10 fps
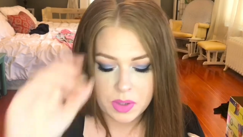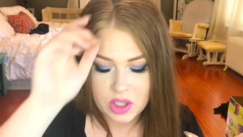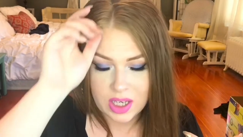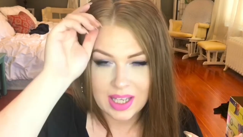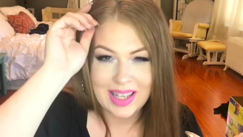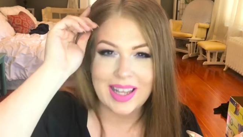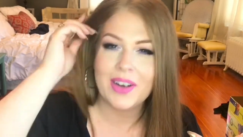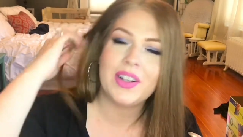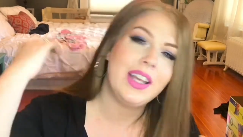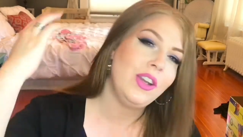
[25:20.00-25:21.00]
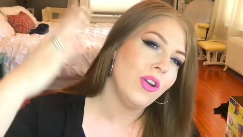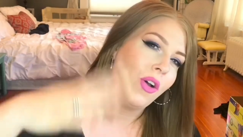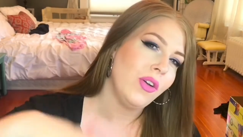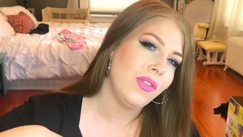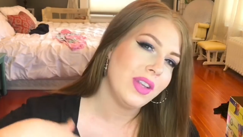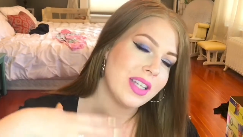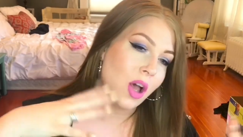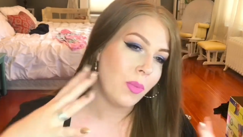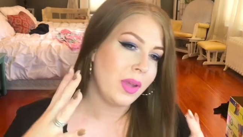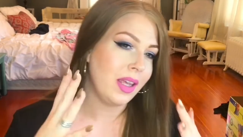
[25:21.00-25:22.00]
be checking in later to let you know if it's
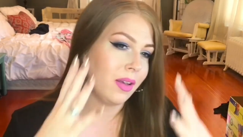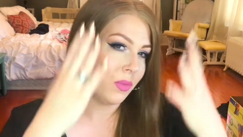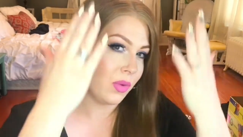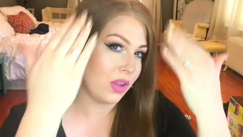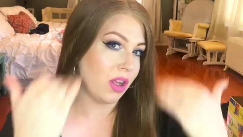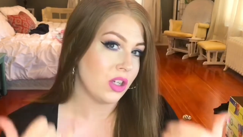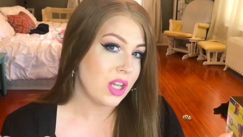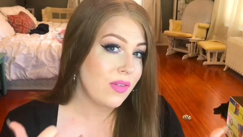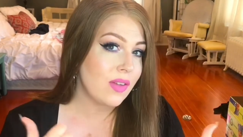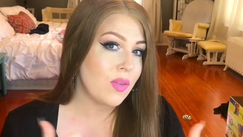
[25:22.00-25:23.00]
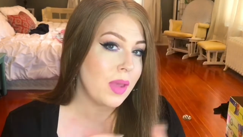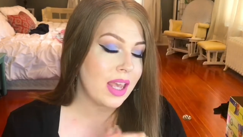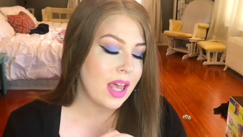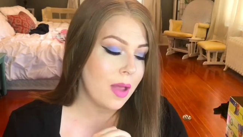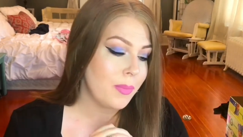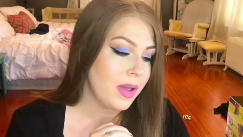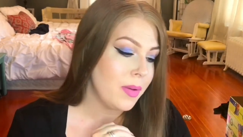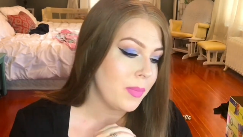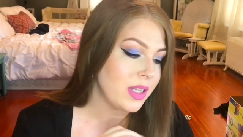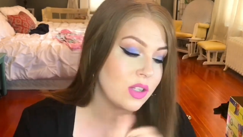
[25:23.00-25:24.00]
helping with the longevity of the makeup,
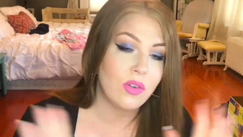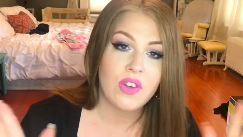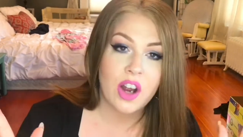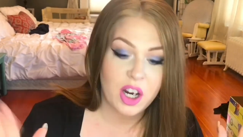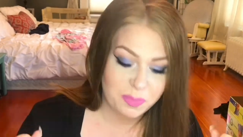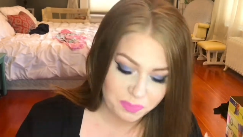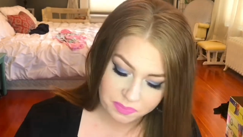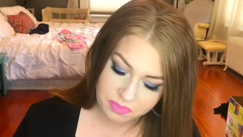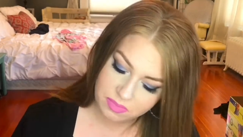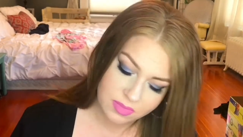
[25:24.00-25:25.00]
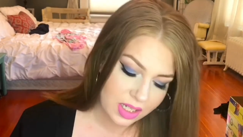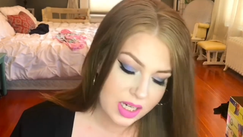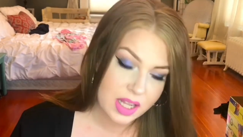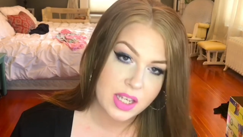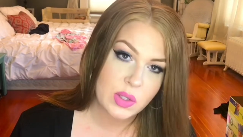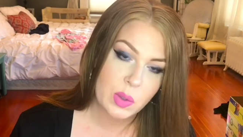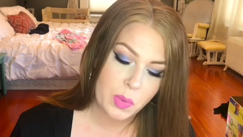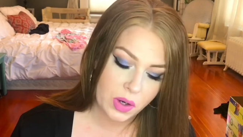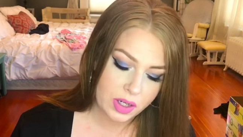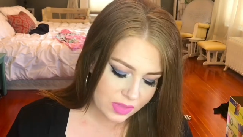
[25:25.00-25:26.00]
but so far, nothing to
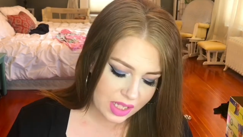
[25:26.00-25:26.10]
report.